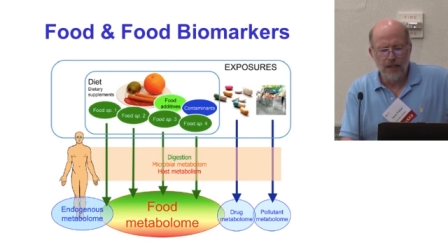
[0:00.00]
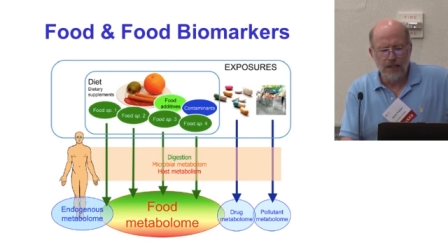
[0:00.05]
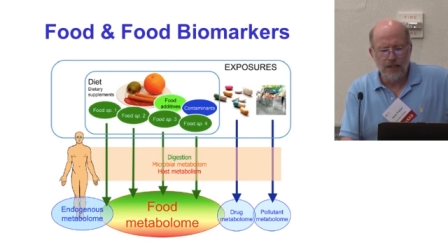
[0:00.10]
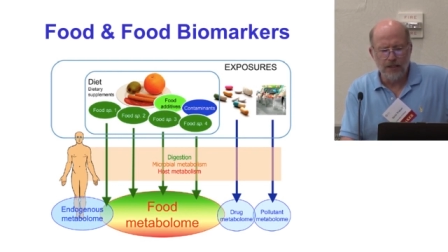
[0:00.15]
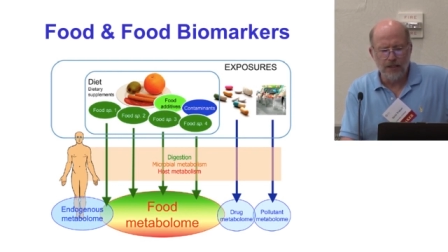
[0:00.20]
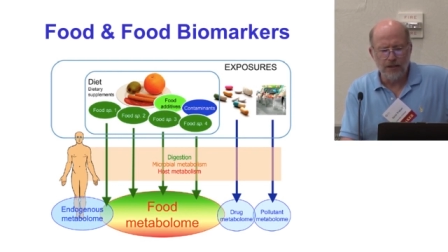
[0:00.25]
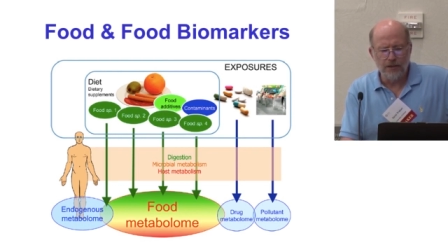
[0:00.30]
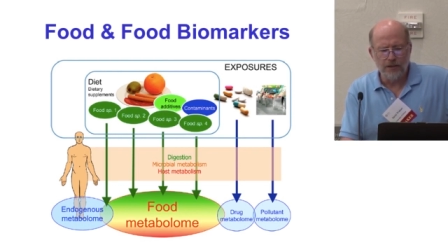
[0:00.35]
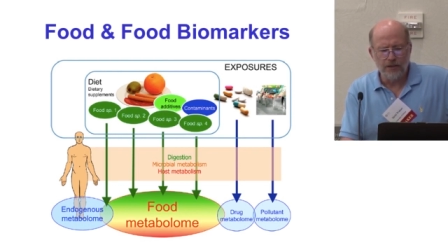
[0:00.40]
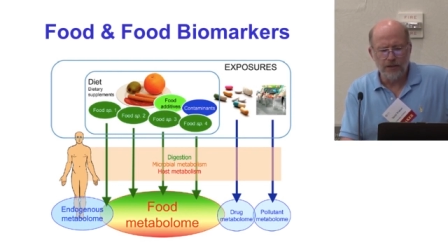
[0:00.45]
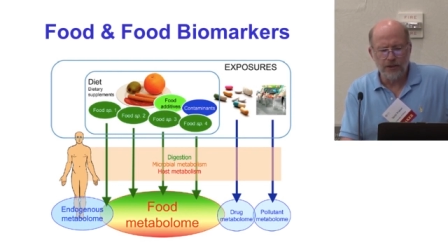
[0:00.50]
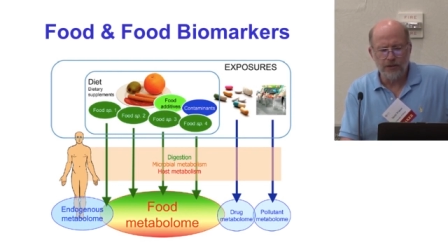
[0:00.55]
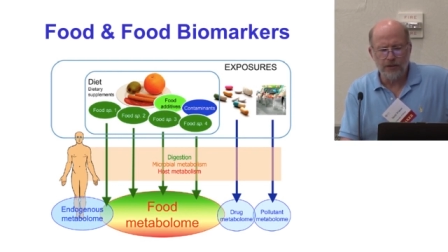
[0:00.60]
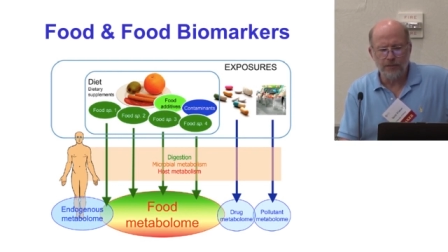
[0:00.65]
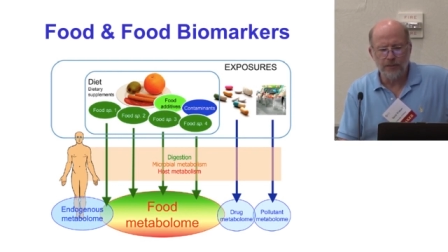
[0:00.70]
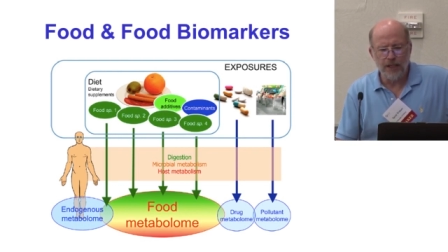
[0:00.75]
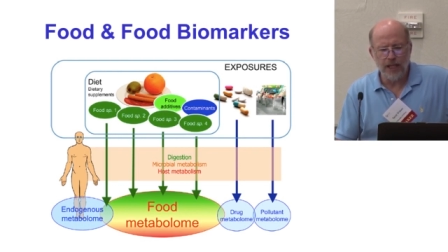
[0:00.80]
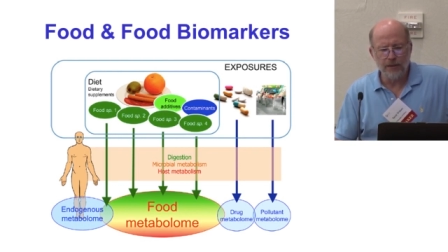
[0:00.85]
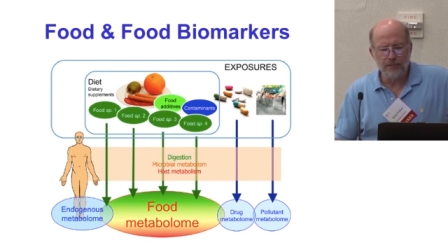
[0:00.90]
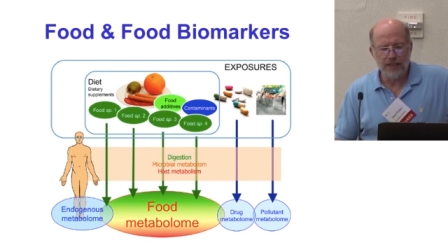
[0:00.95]
So to
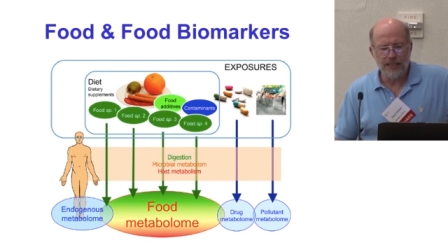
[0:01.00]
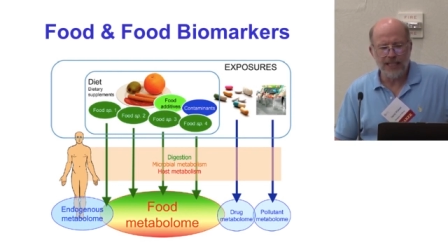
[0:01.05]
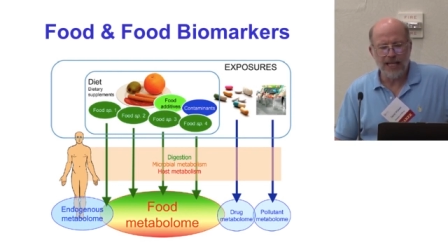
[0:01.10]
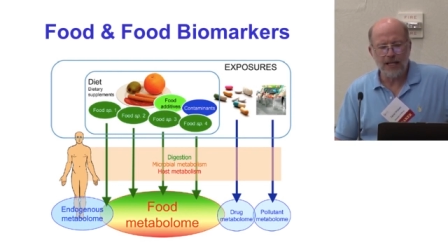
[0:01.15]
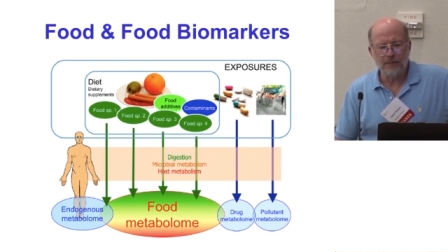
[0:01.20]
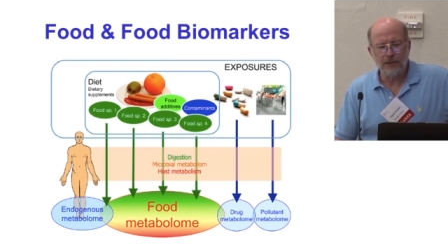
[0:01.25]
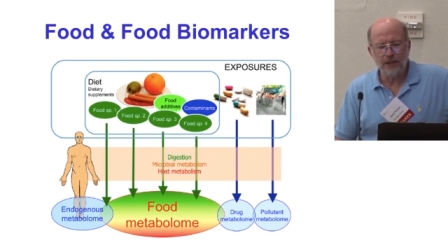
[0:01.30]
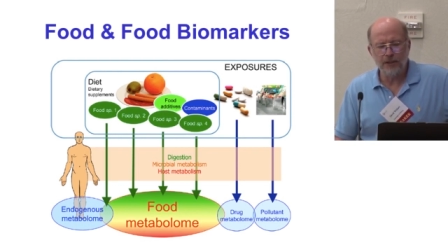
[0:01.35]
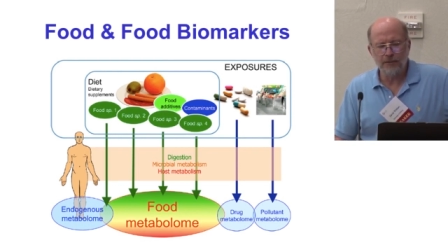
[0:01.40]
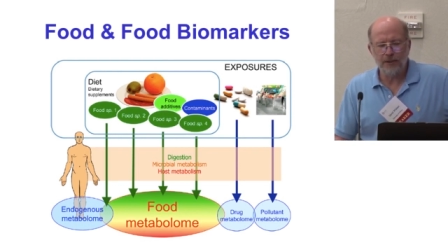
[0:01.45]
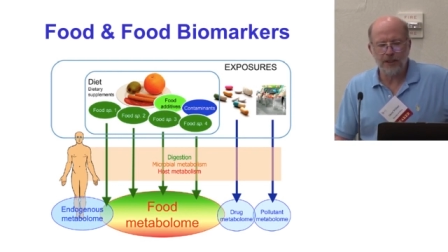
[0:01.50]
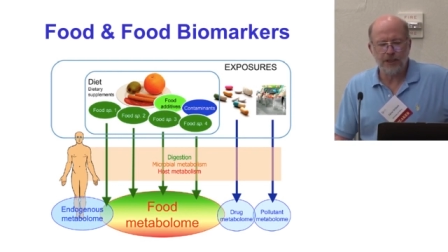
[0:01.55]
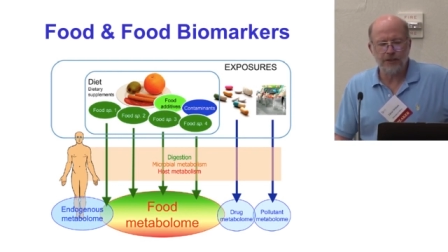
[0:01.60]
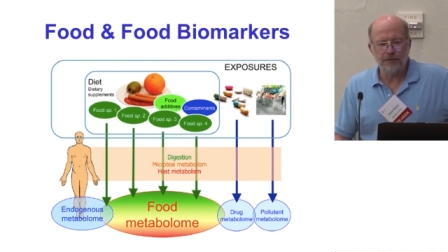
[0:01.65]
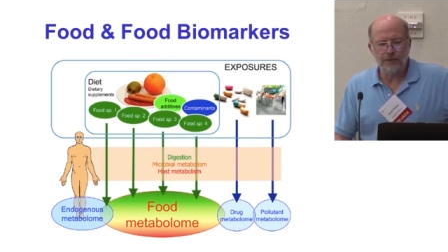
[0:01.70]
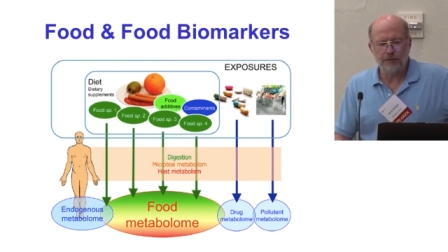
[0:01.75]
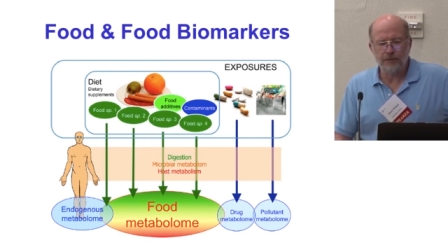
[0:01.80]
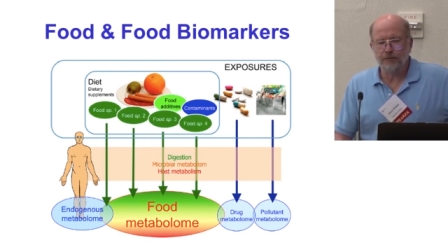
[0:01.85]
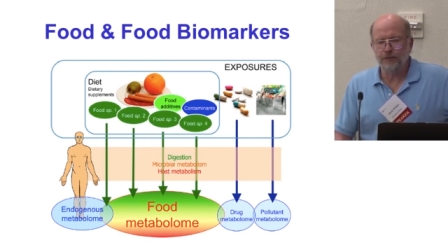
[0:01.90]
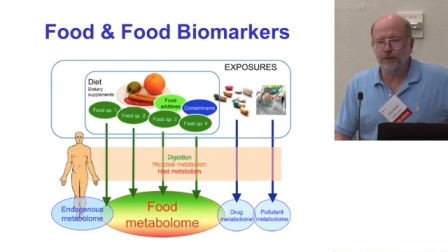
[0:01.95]
apply metabolomics
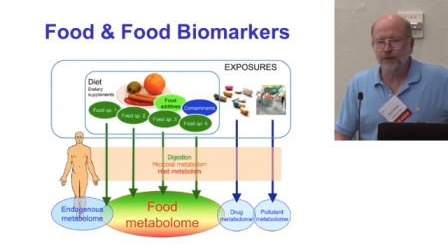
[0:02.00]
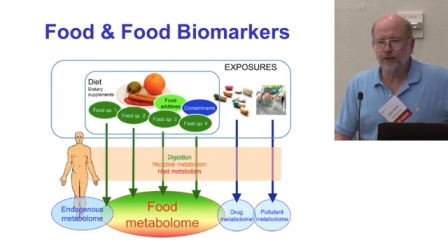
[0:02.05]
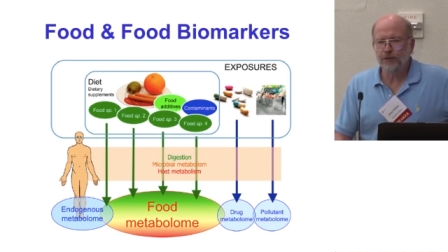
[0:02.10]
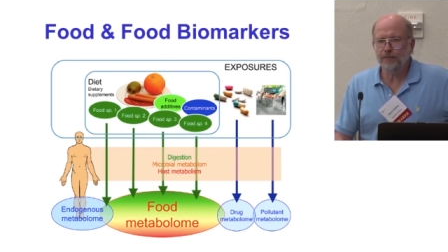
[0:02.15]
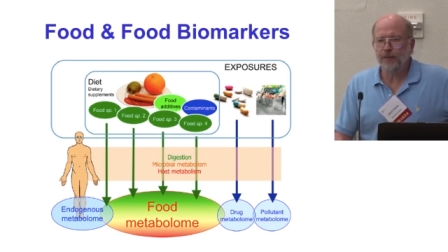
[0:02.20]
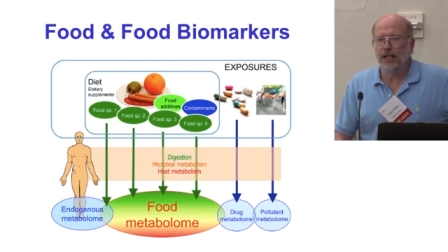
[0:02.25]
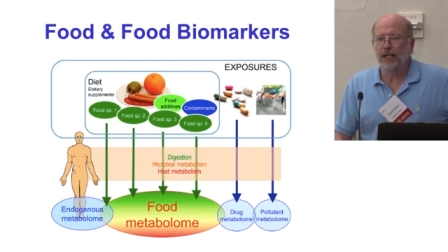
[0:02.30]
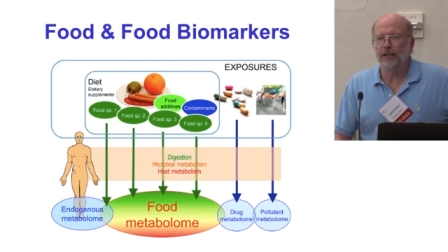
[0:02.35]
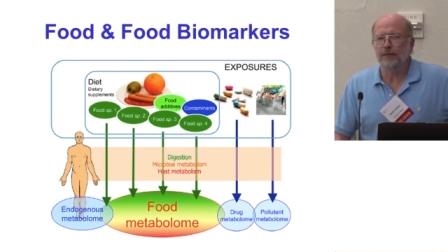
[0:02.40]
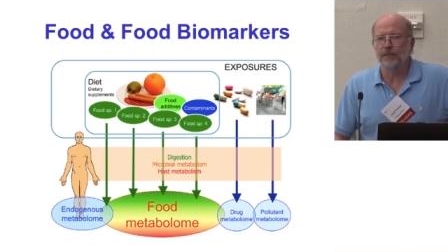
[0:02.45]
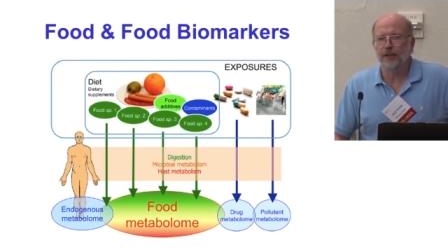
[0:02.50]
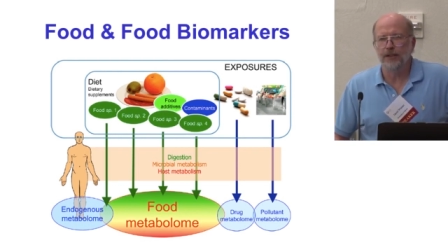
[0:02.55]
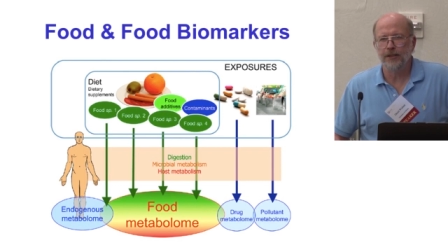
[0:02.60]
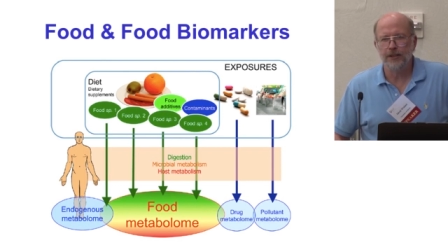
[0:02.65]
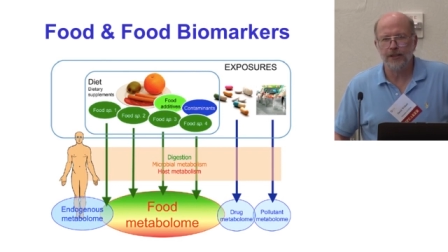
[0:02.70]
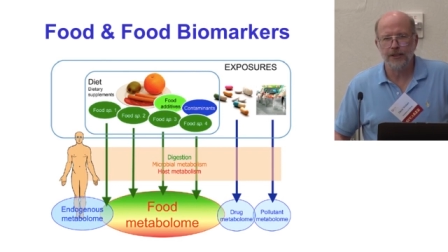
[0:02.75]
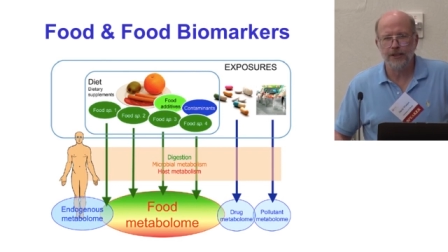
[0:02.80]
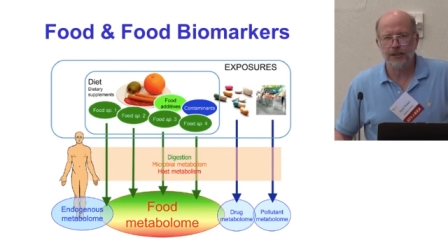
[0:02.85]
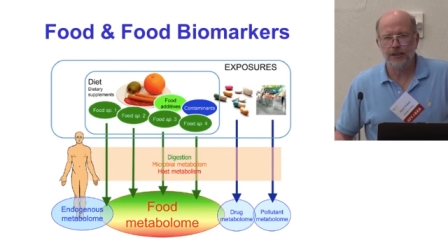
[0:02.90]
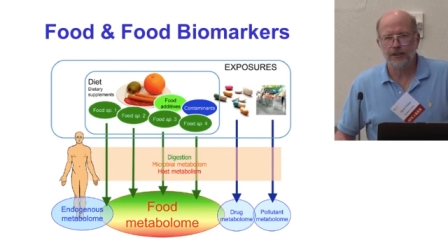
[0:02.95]
for food
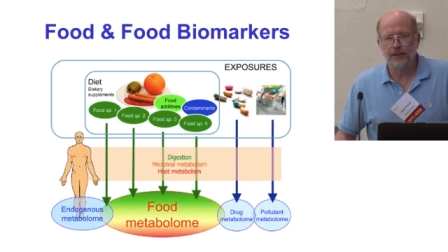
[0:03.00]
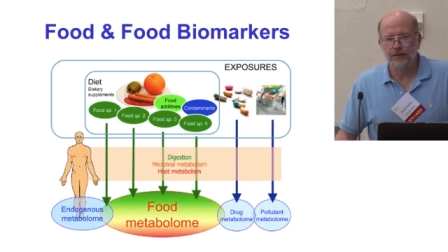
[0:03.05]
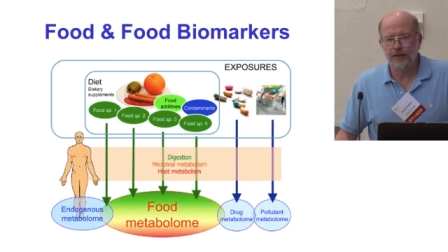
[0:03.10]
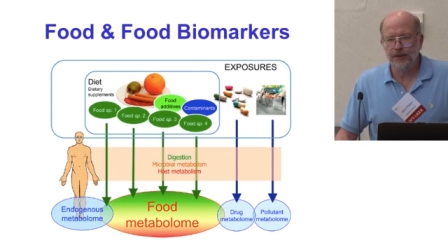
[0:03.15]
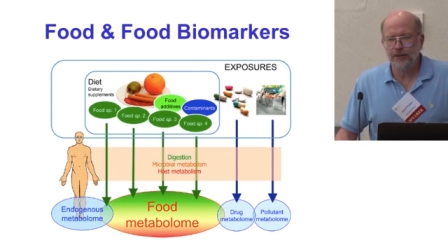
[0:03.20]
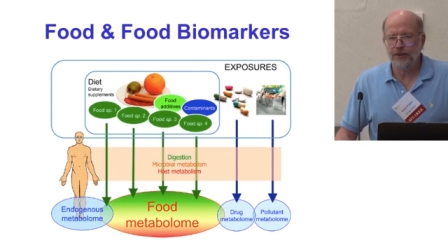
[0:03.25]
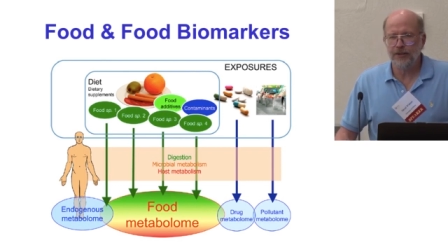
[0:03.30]
biomarkers, we